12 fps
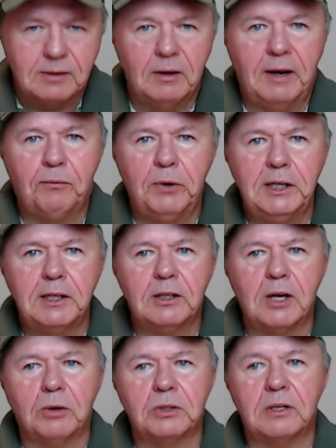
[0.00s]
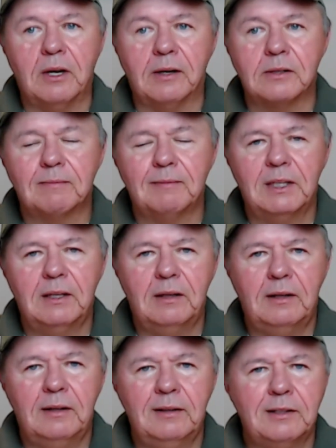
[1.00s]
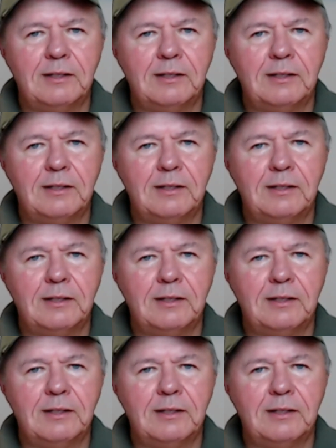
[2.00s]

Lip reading: So if we did those things, and